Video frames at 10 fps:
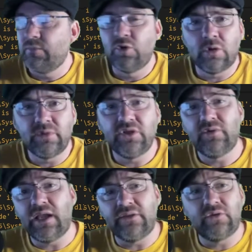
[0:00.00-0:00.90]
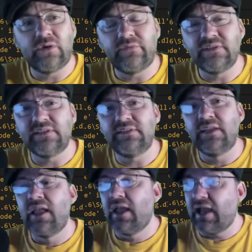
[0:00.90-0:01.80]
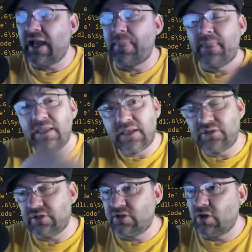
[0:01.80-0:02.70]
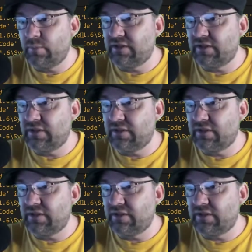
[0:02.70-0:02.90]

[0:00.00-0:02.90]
Normally, you would add your references and then add your code,